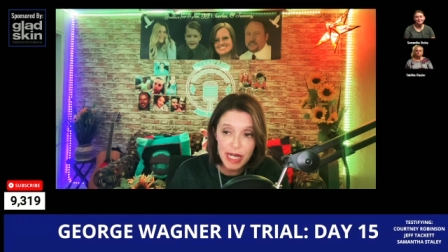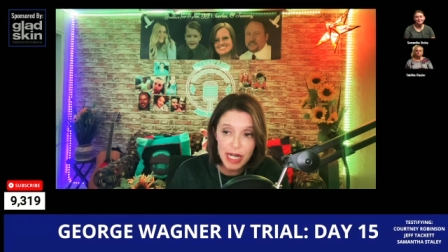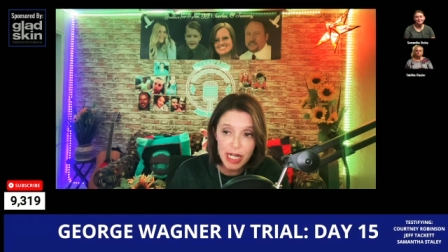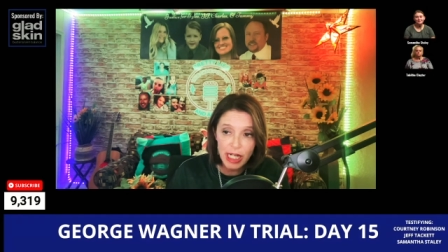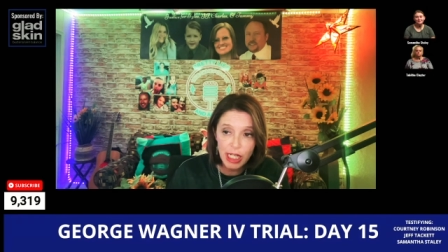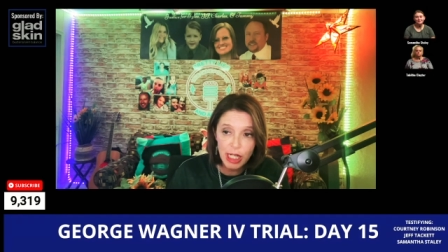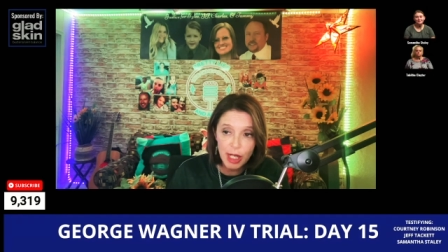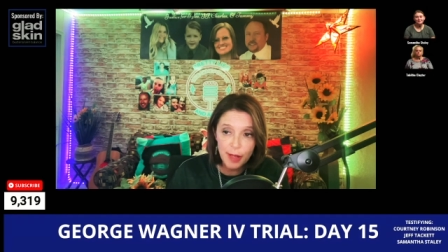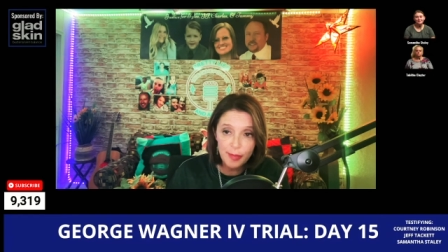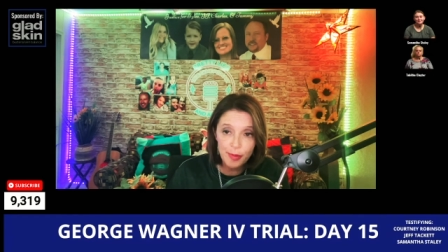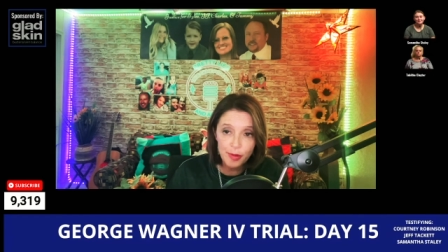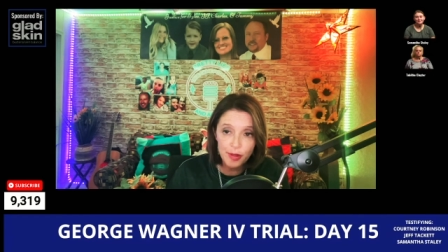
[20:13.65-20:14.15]
a
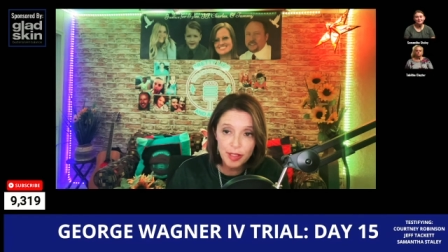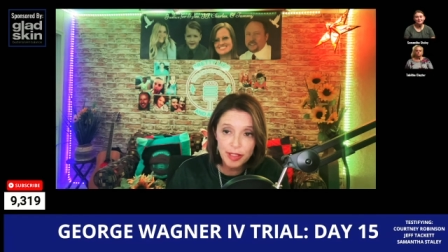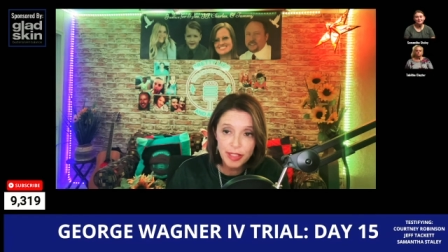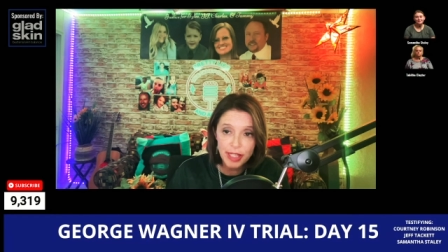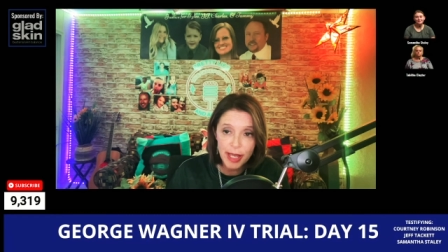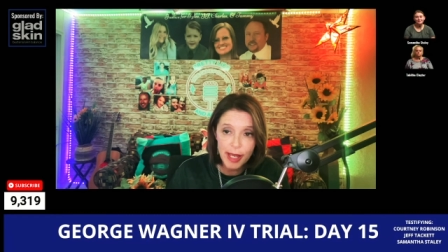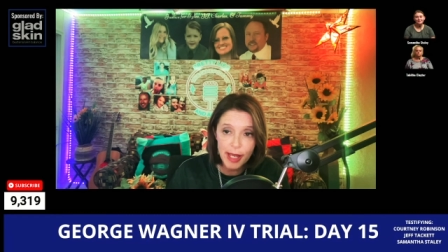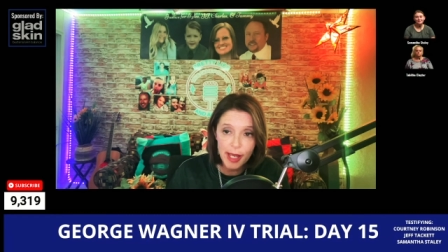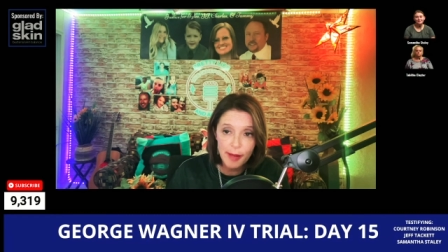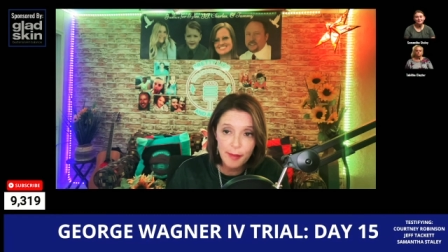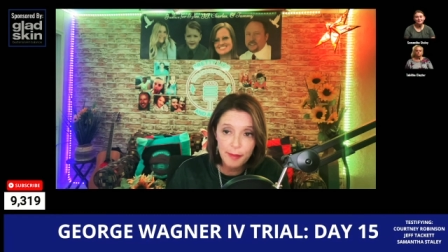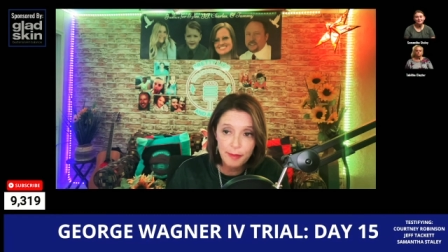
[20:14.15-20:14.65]
couple of
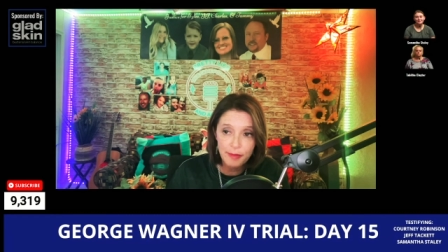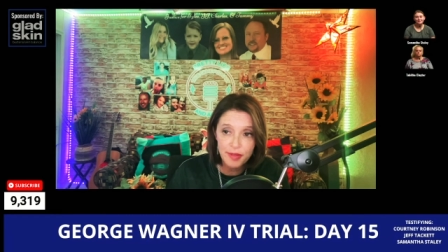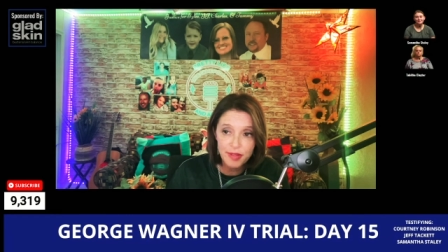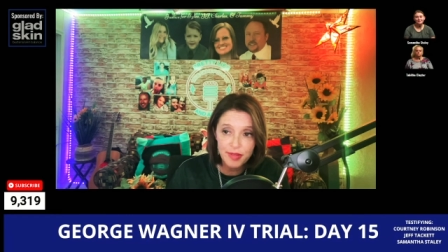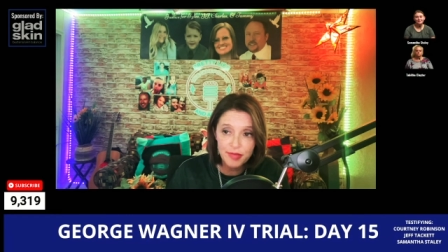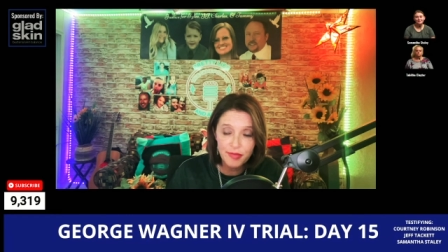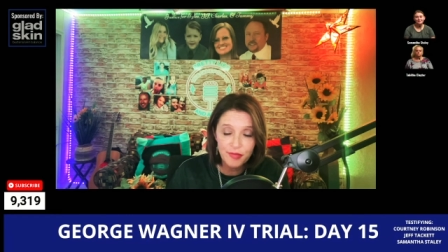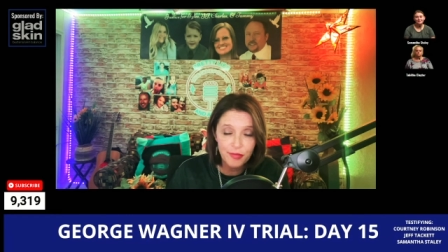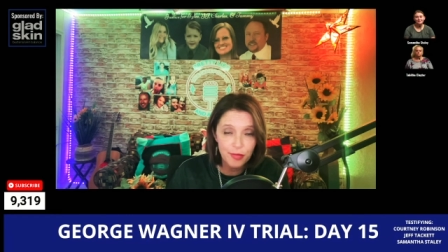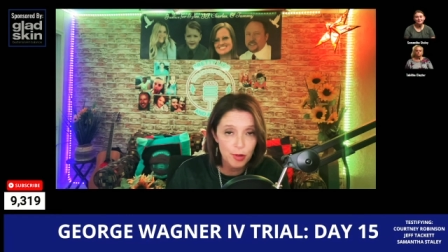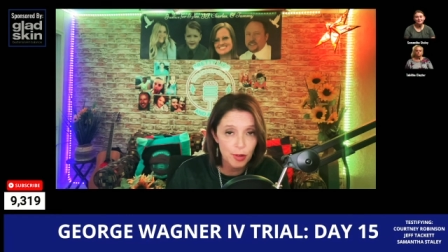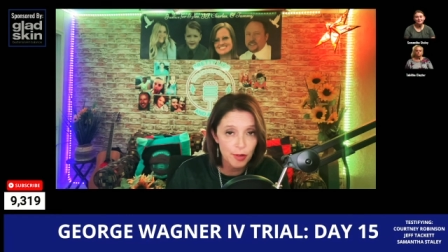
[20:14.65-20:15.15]
times
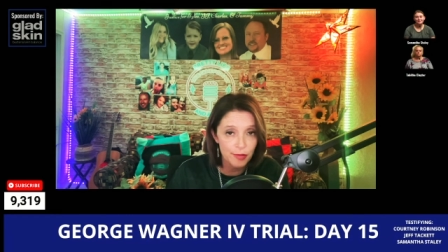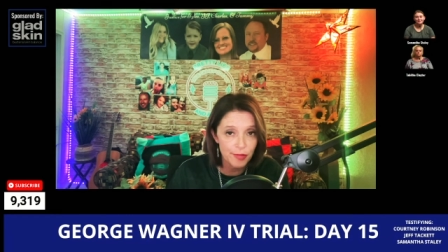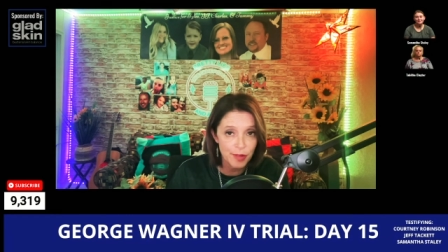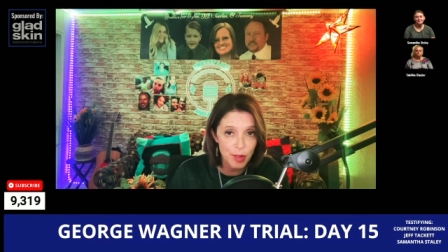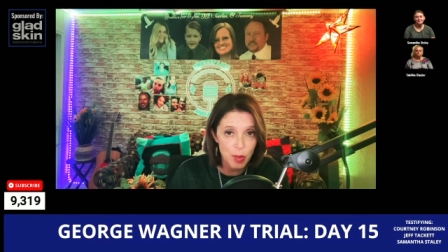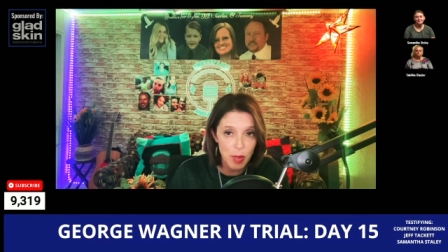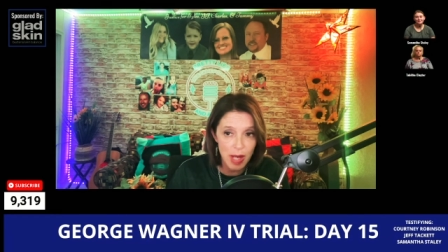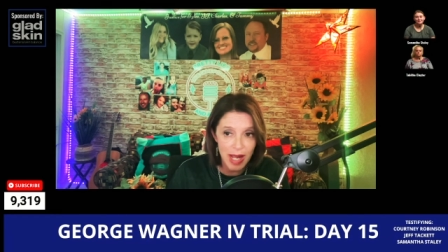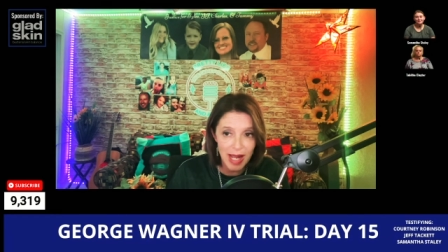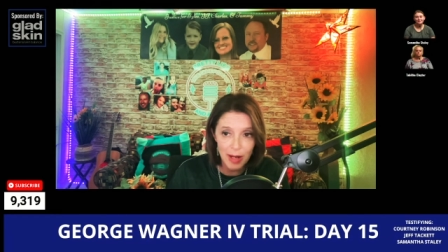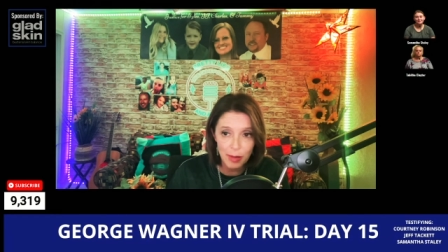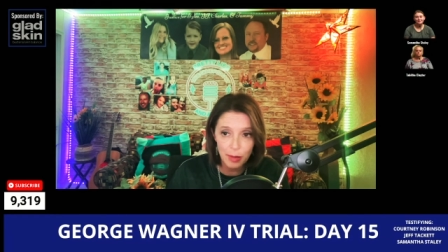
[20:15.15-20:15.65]
for a
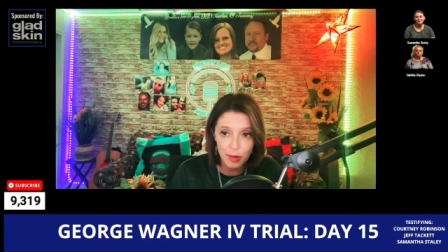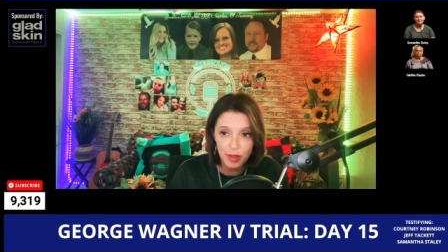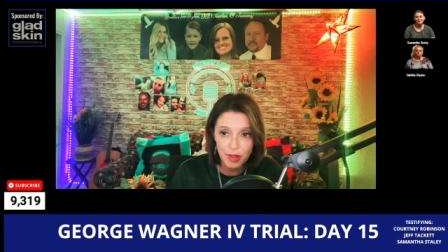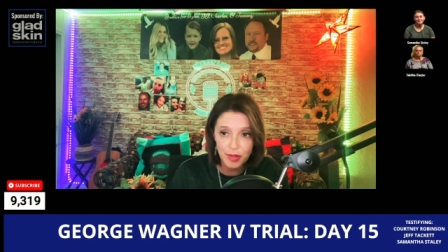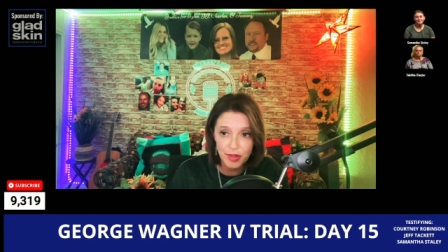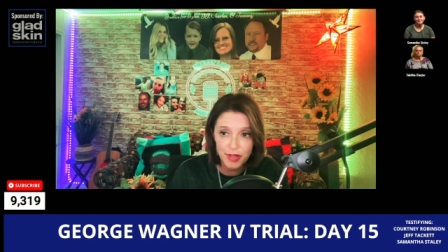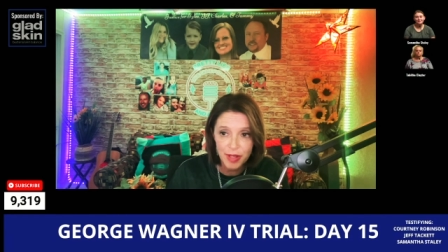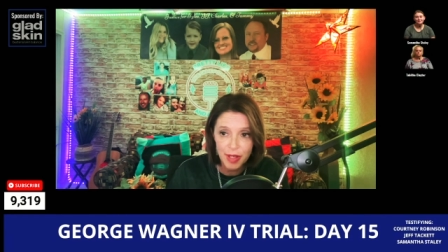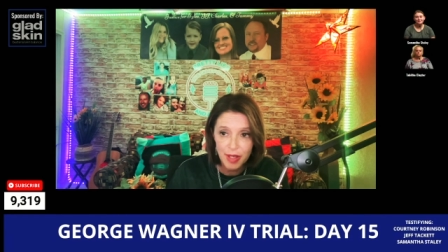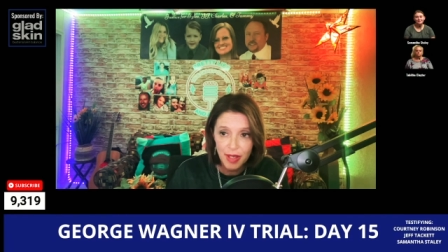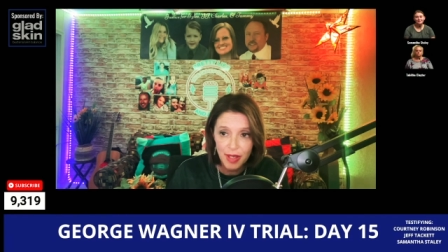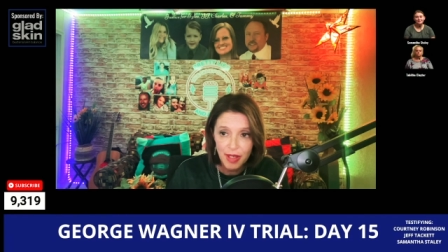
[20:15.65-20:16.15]
few hours,